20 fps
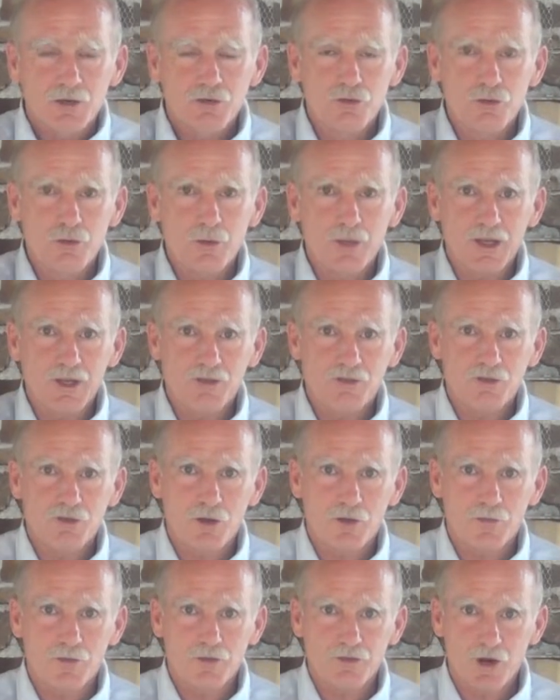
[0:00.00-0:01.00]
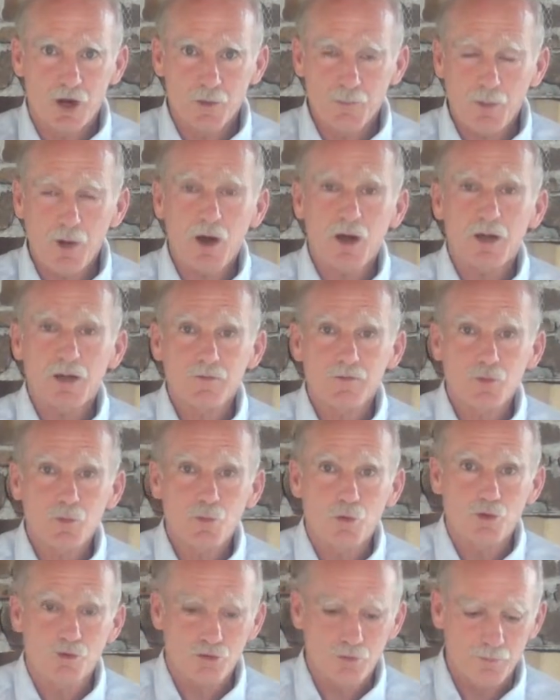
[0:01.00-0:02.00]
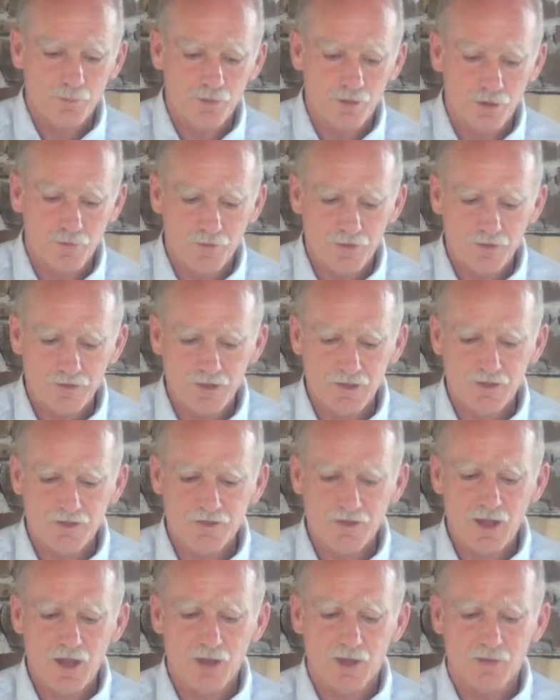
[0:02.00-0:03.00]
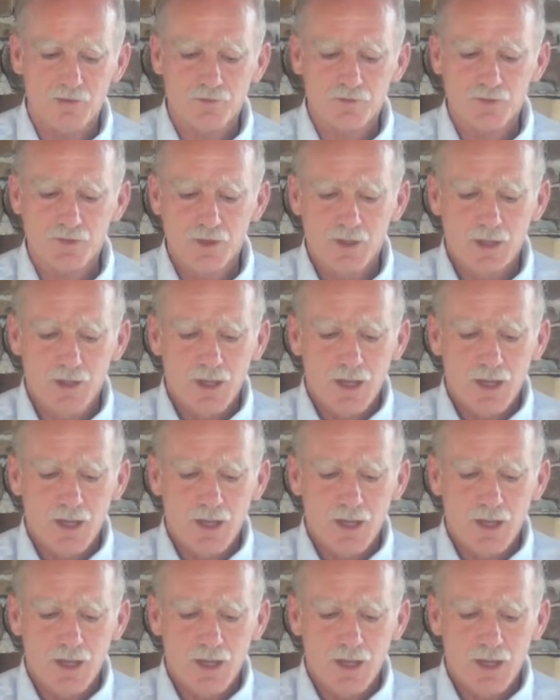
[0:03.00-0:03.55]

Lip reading: during a service are part of the worship service itself.